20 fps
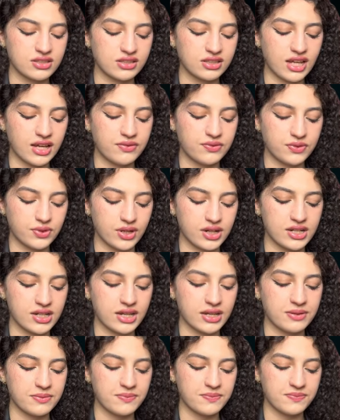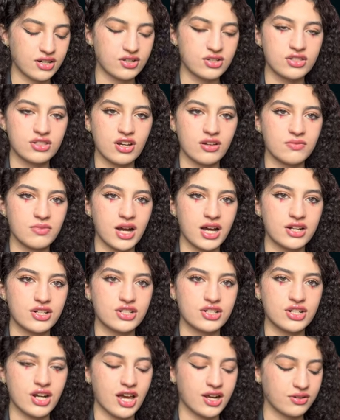life-threatening. There's so
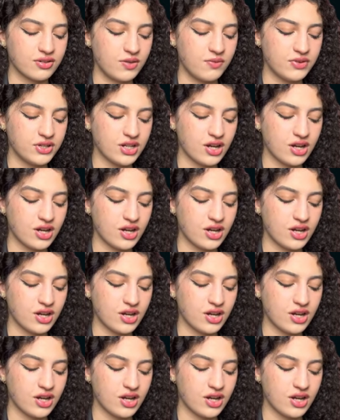much. I don't even